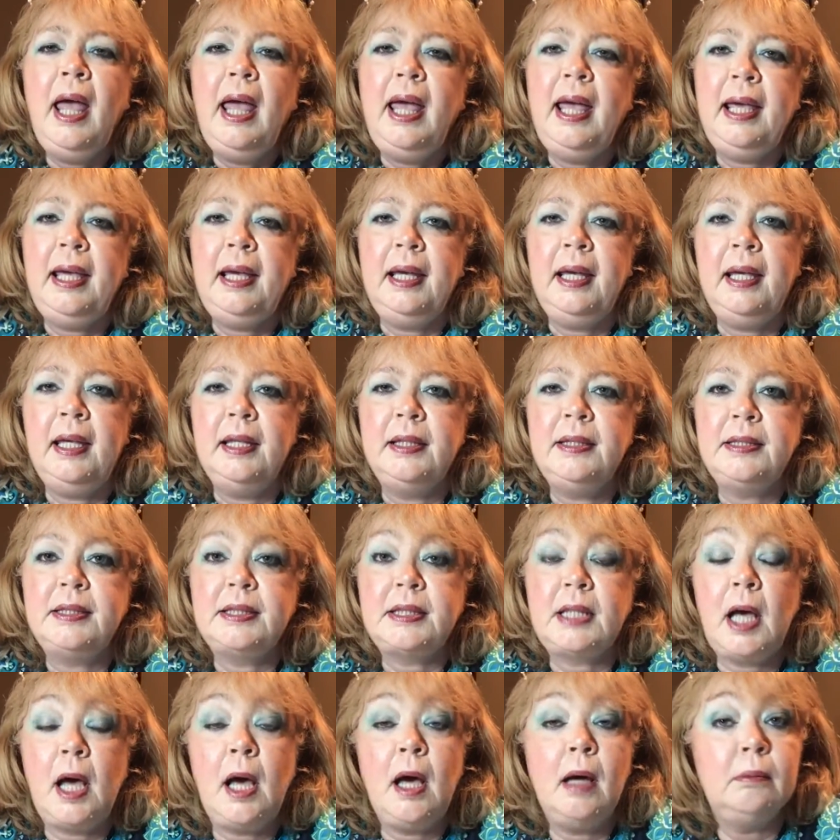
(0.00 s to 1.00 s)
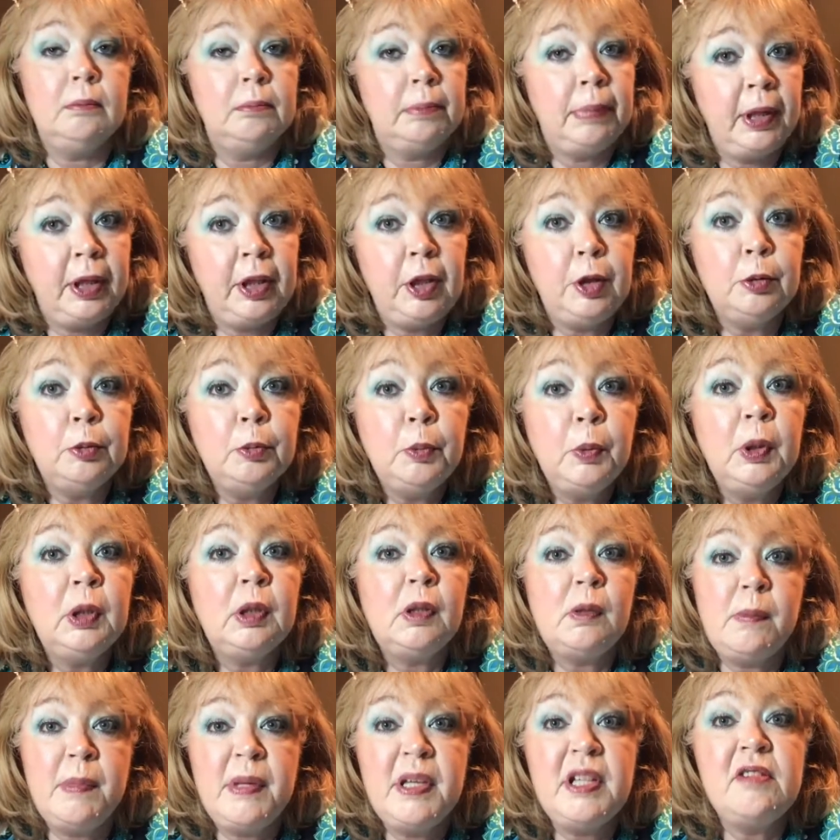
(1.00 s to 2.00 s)
And but you
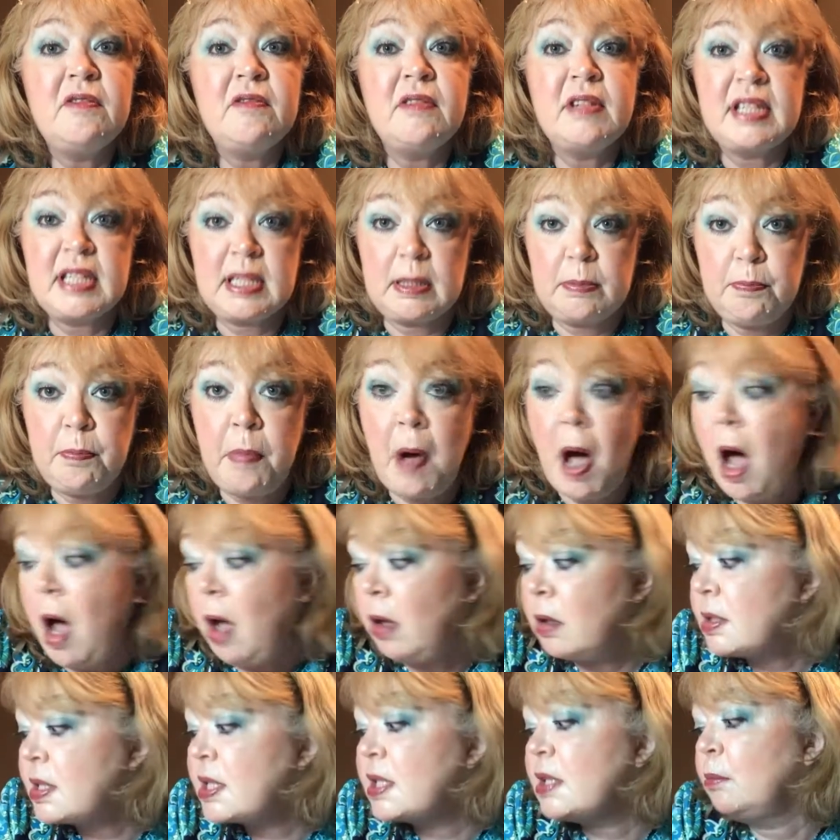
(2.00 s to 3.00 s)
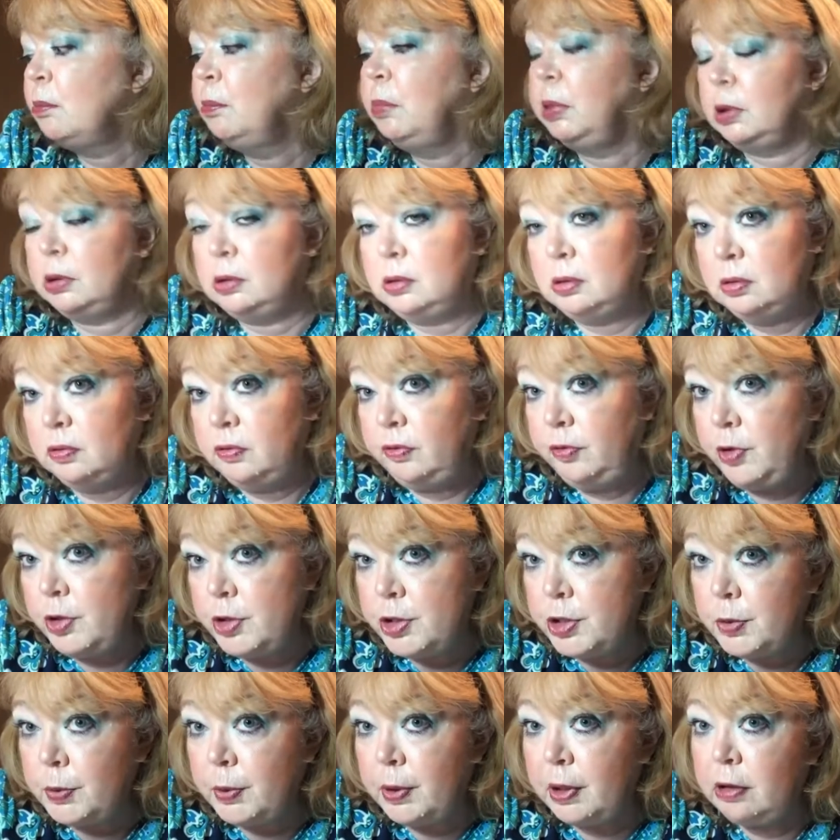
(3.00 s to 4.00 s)
will be responsible for
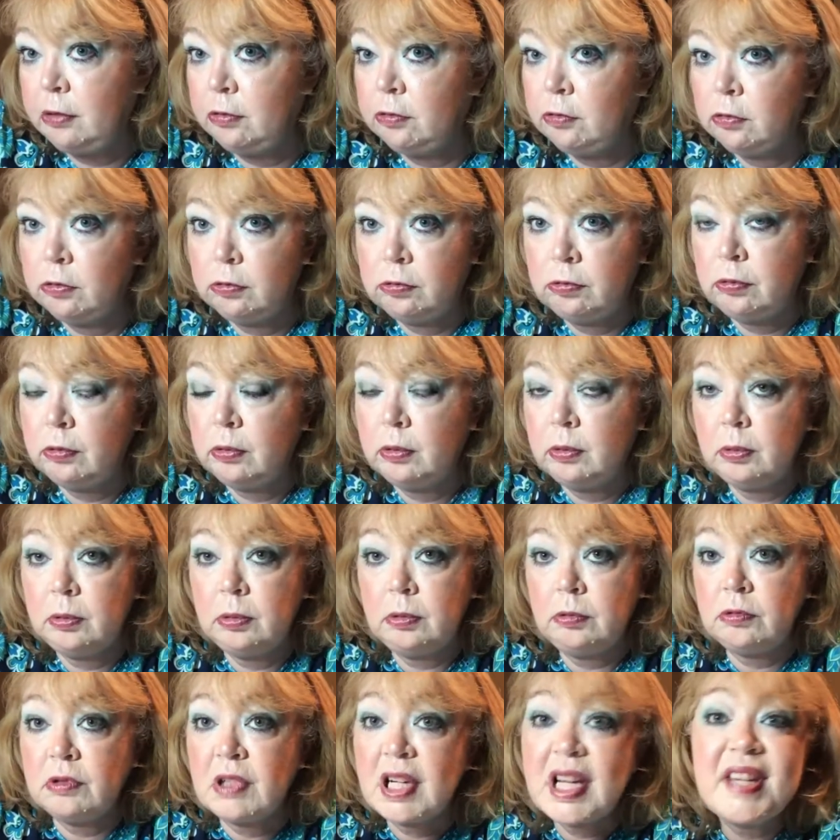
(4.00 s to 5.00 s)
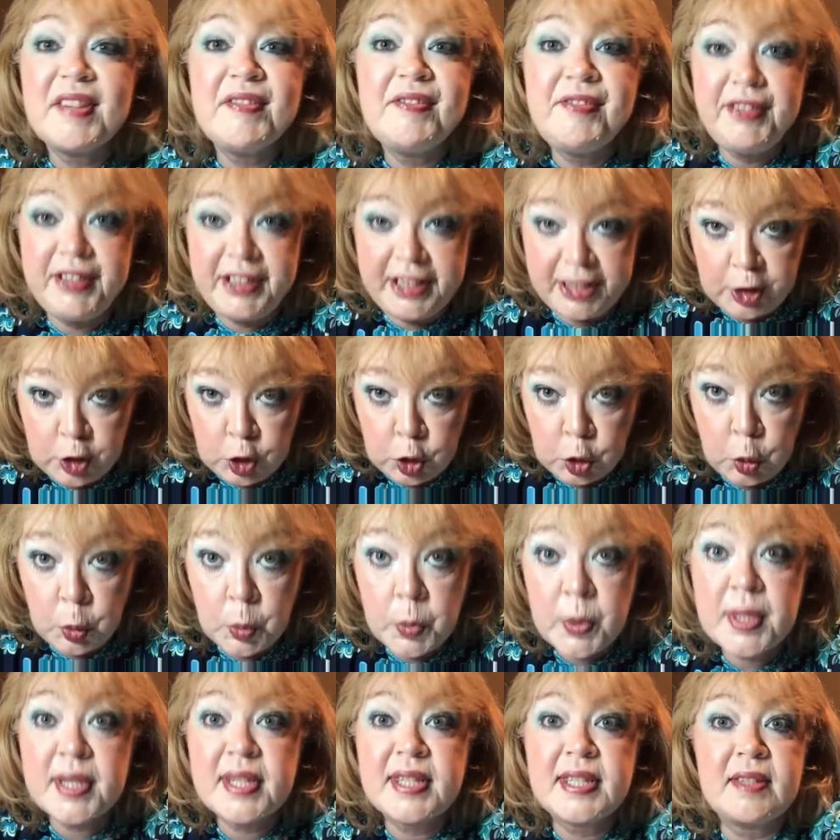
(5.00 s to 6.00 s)
doing
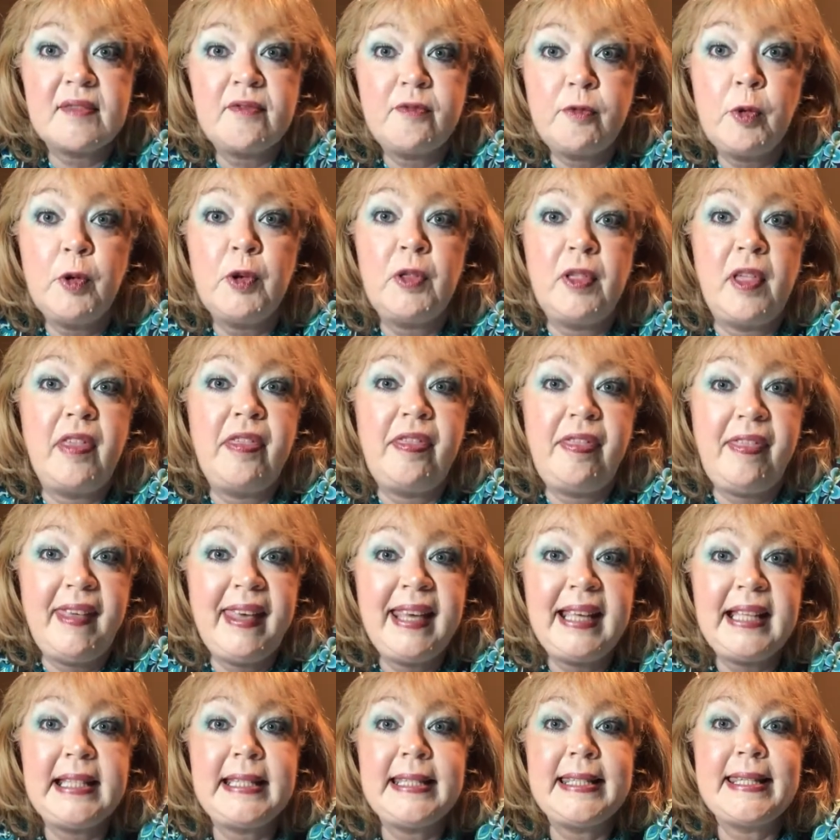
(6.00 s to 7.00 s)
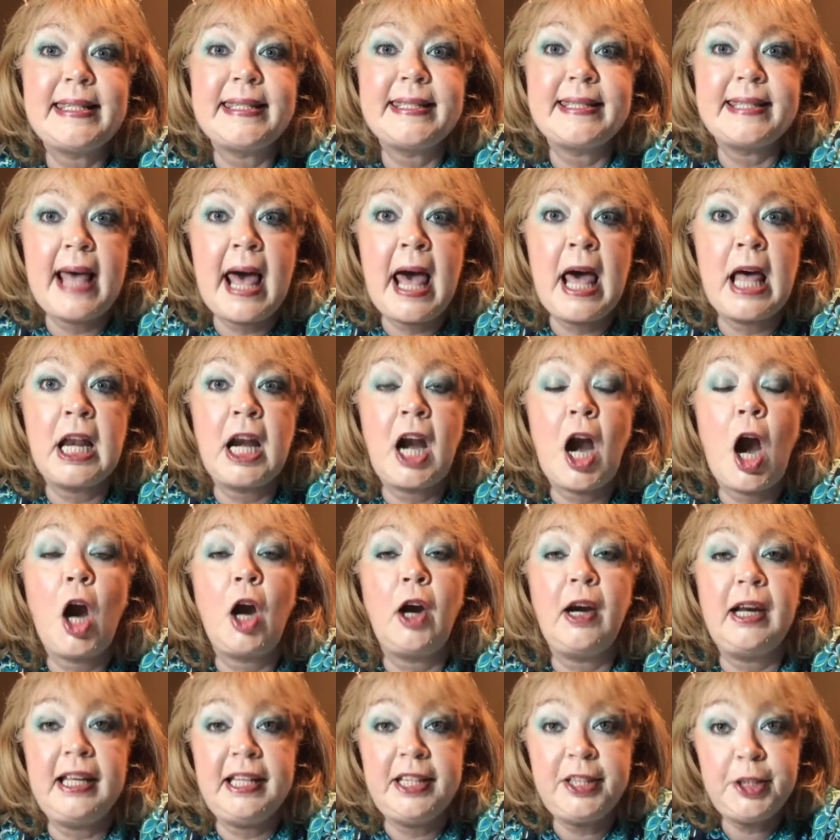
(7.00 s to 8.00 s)
reviews for the things that
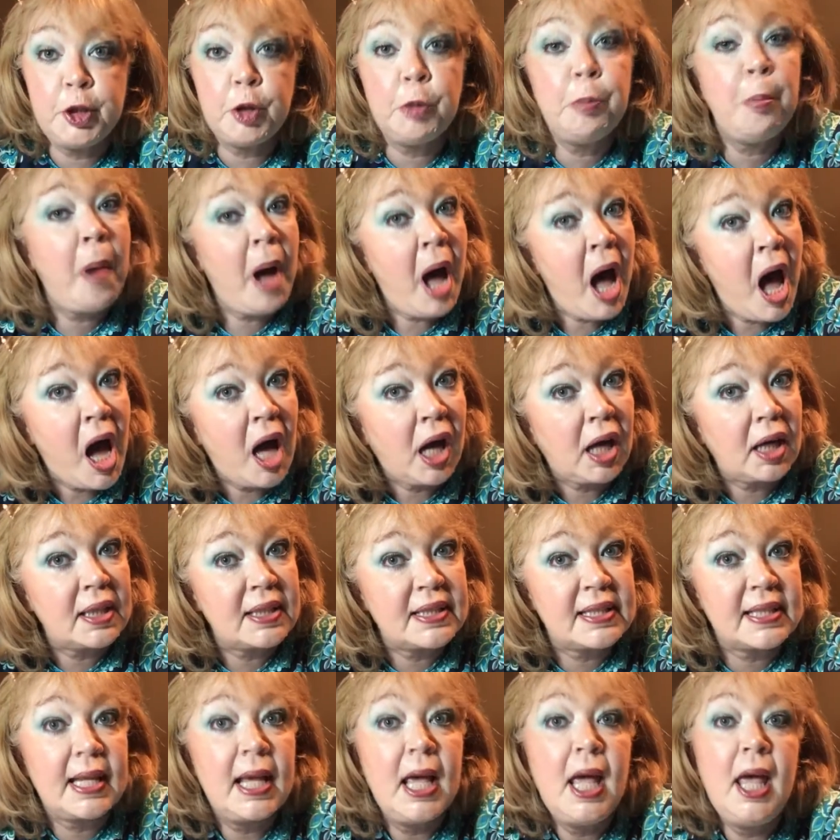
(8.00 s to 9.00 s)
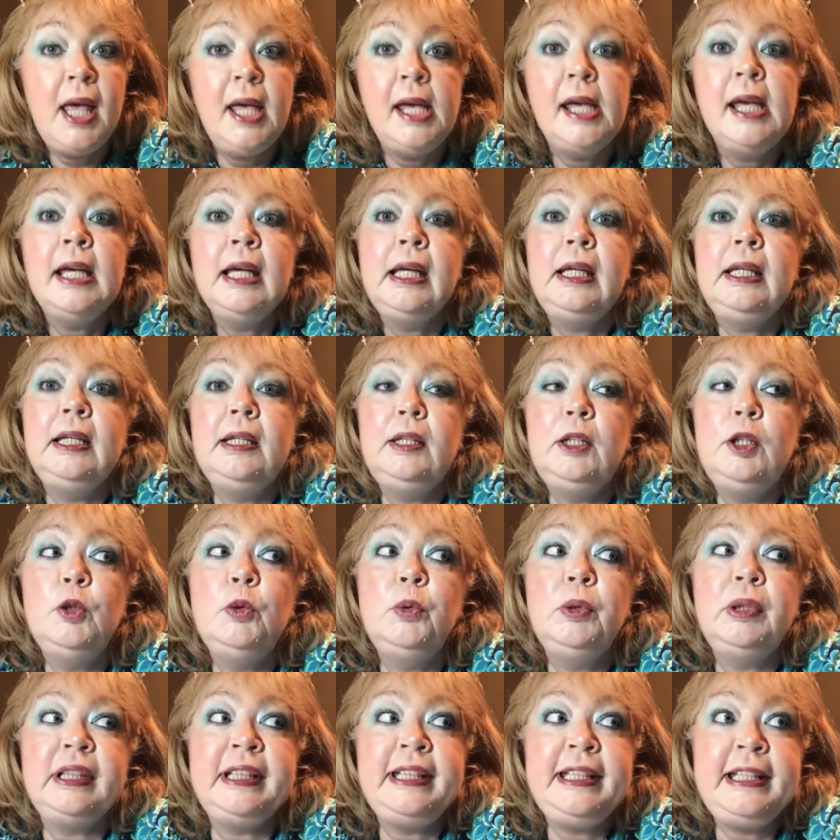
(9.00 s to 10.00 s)
are in your box. You
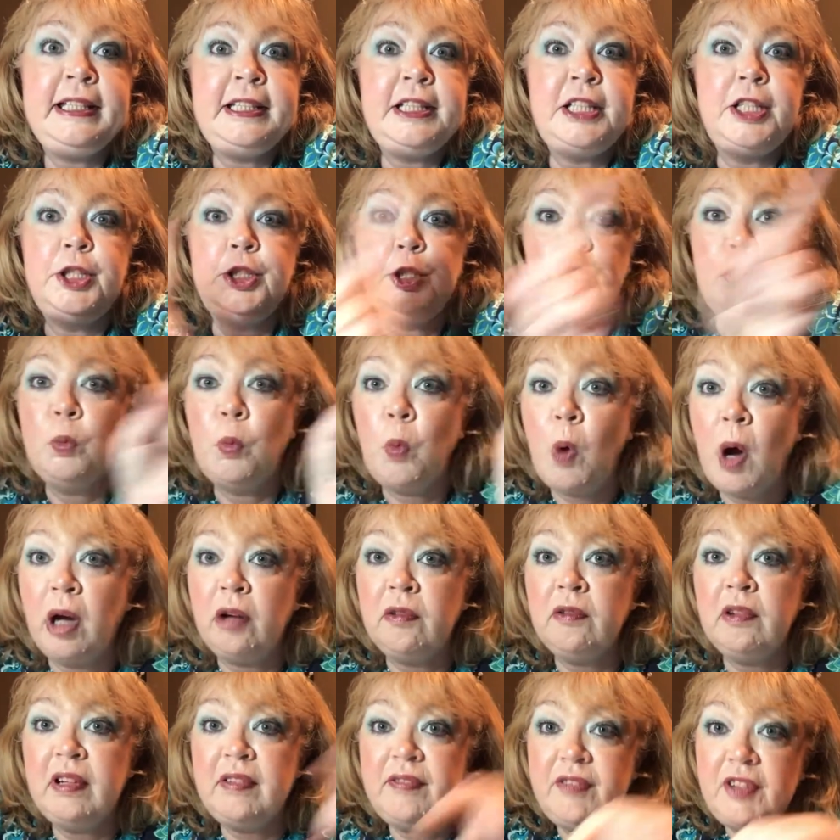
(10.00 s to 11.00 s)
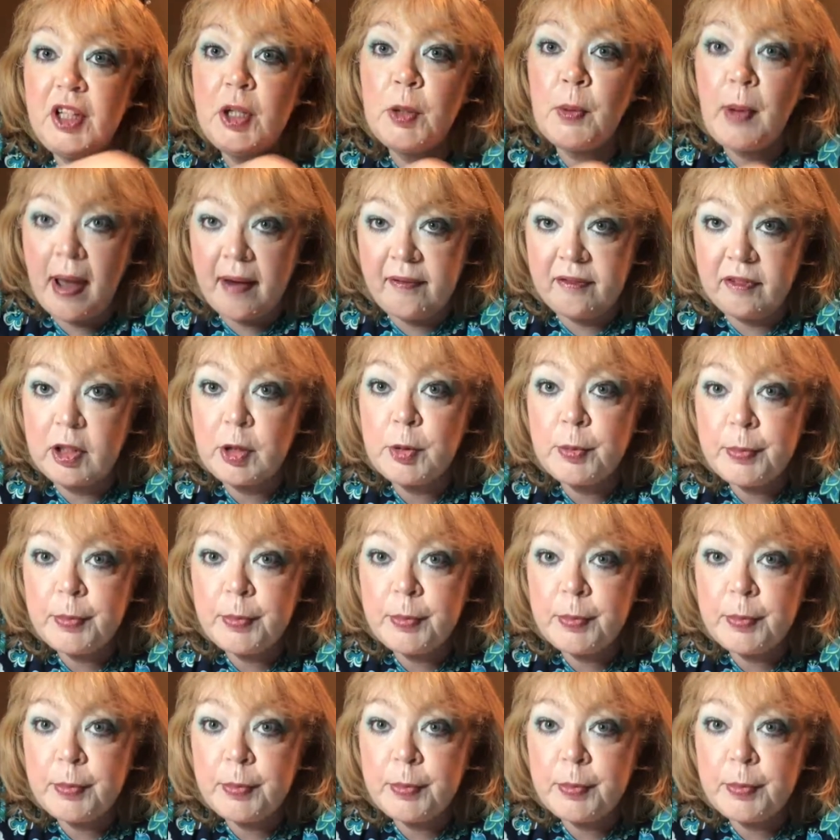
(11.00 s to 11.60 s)
will need to do 1 review every